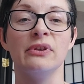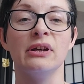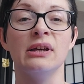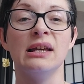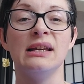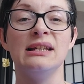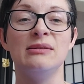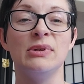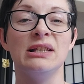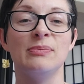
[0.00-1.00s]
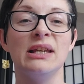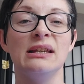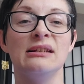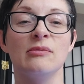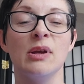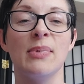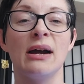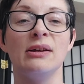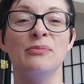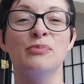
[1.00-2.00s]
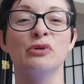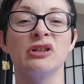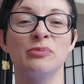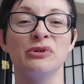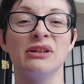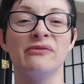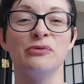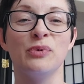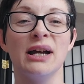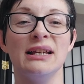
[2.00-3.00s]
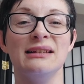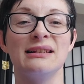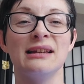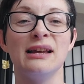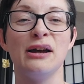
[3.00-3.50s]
and that he's been speaking to me about in multiple different ways